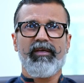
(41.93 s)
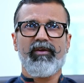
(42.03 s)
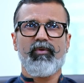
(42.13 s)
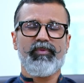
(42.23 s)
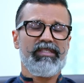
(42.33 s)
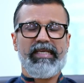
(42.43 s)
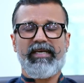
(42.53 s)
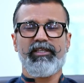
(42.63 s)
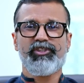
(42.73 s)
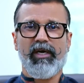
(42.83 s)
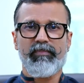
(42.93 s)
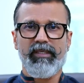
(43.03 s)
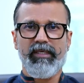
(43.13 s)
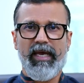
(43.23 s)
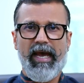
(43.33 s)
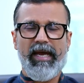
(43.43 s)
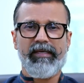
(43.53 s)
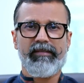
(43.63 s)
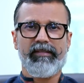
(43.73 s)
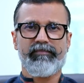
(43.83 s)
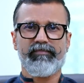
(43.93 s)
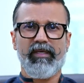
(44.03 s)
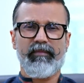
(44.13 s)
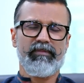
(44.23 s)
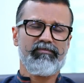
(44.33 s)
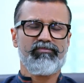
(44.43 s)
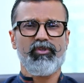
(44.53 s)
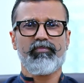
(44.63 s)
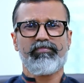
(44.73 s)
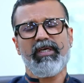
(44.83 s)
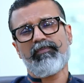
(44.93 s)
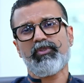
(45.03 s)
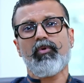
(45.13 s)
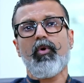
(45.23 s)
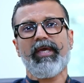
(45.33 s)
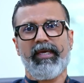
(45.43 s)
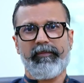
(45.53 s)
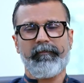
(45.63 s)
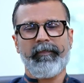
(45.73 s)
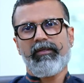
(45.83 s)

we are slightly chubby and so it was okay.